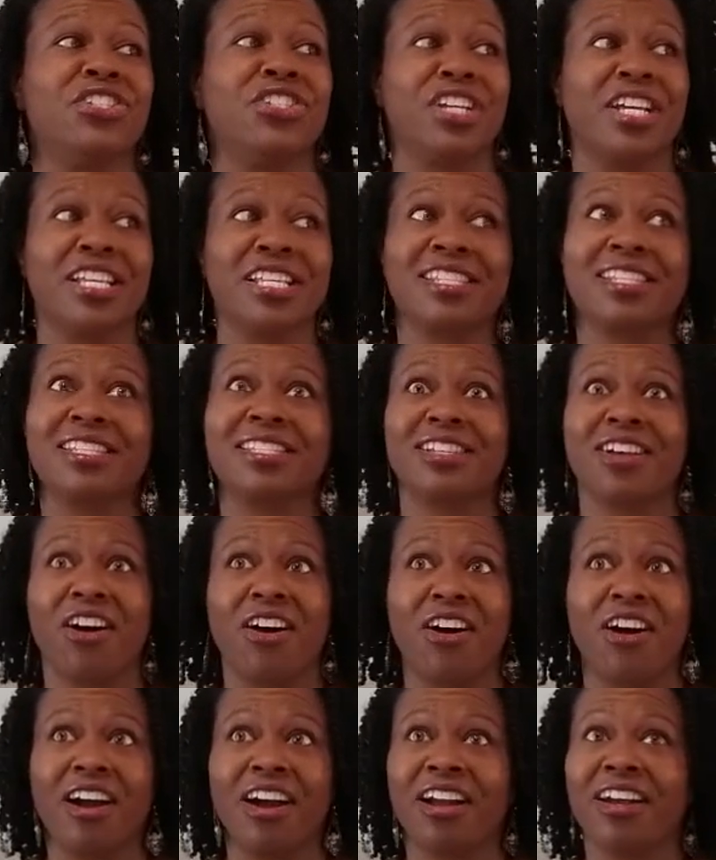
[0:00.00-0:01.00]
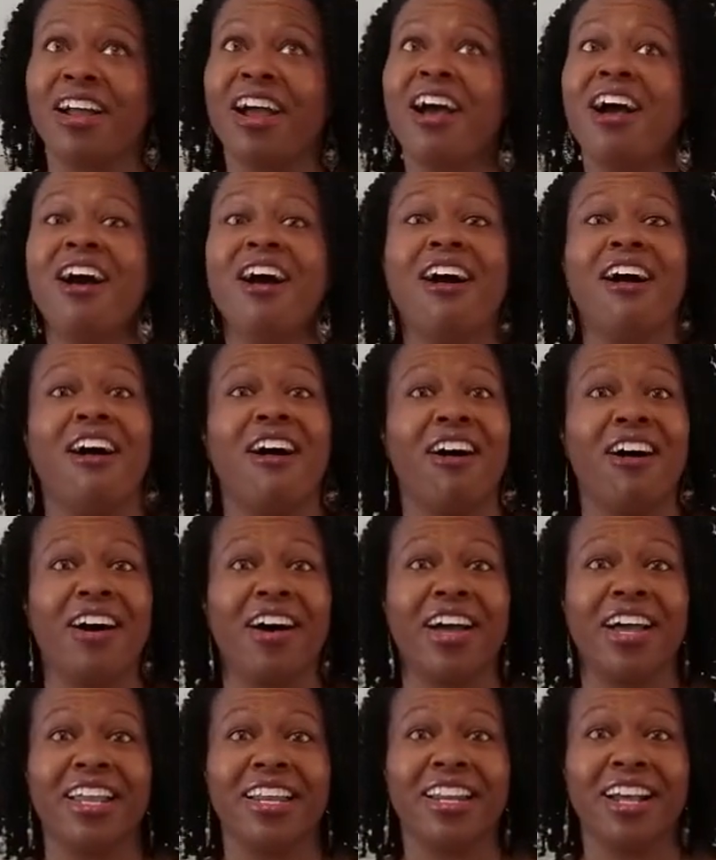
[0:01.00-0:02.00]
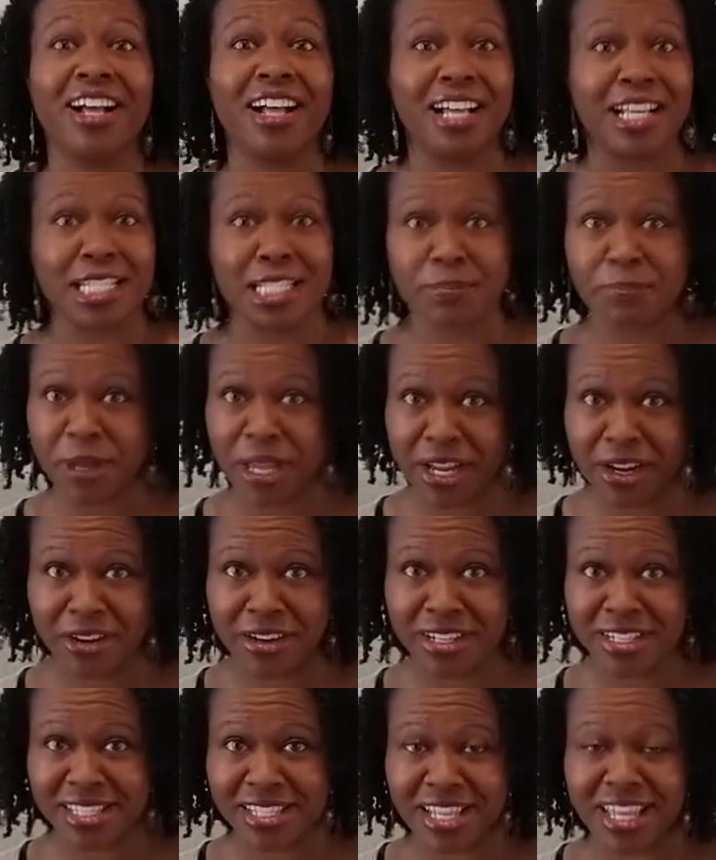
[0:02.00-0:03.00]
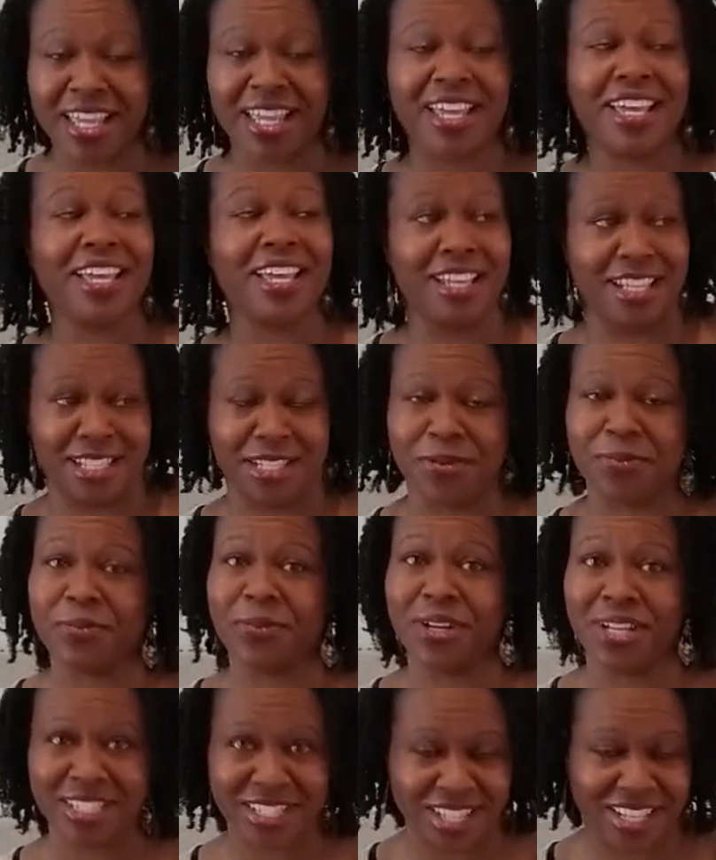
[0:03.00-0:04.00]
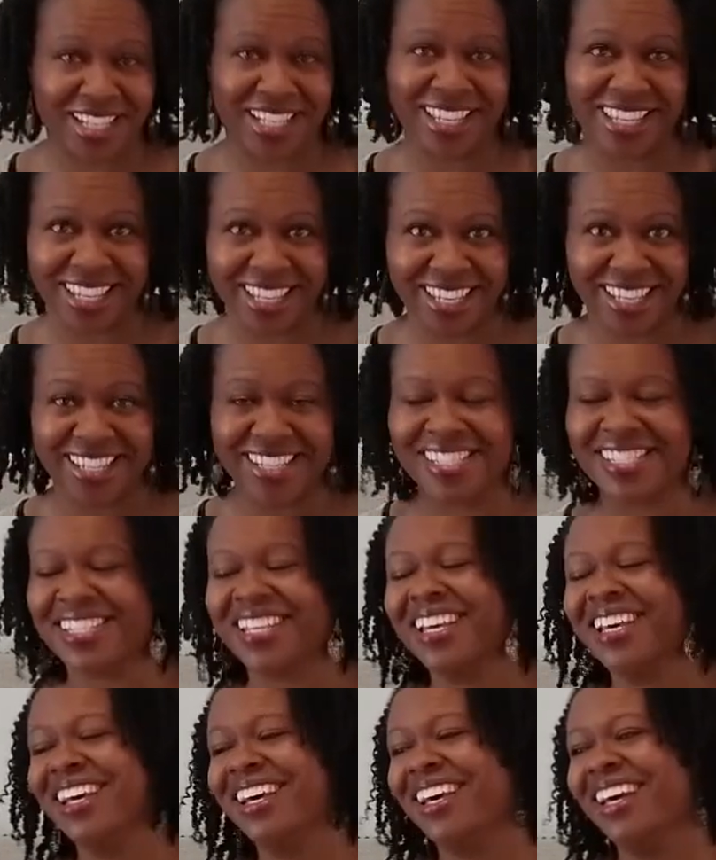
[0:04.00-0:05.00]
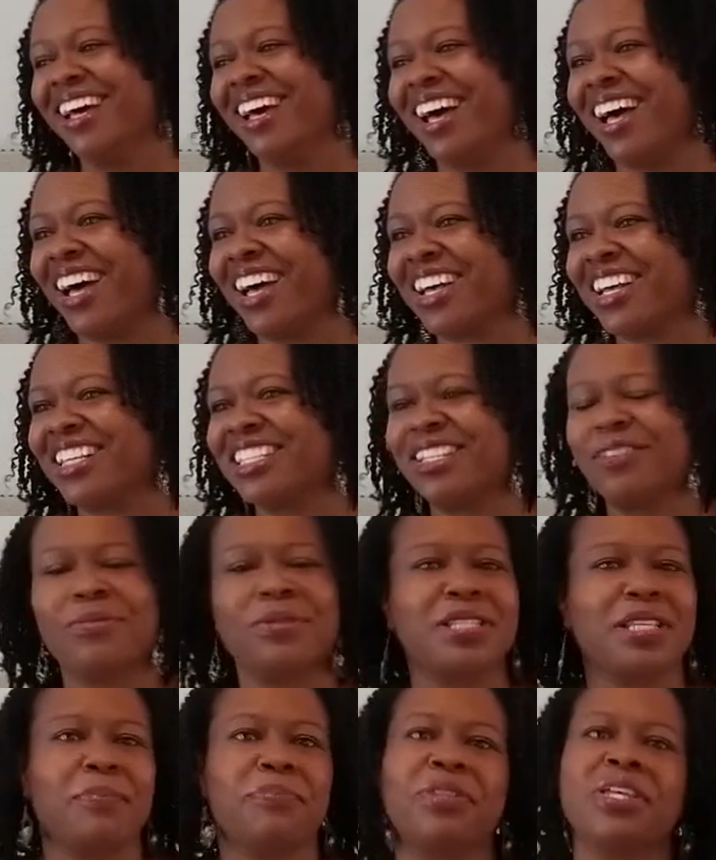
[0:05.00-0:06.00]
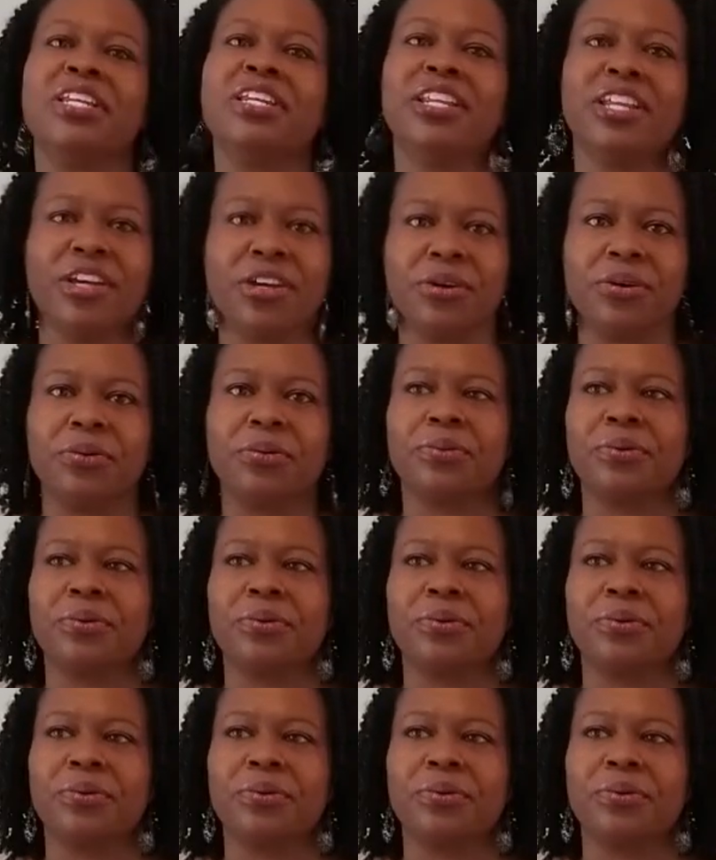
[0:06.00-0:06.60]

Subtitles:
just as hard on us parents as it was on the kids because it was something new,